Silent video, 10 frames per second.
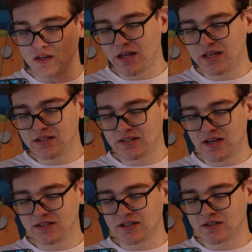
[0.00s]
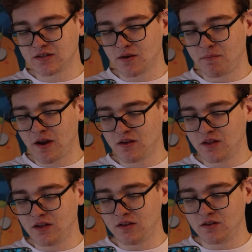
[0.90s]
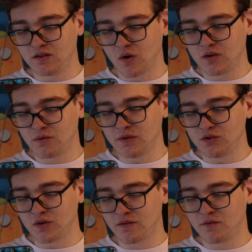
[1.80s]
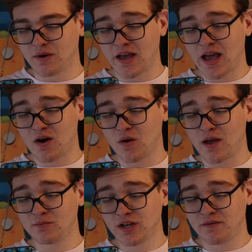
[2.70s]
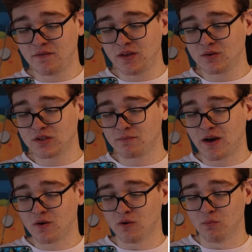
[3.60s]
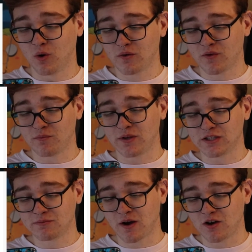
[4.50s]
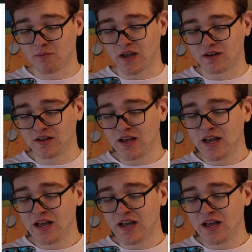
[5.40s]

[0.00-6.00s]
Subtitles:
But he says it's apparently going to be driven by how MJ feels about her boyfriend being Spider-Man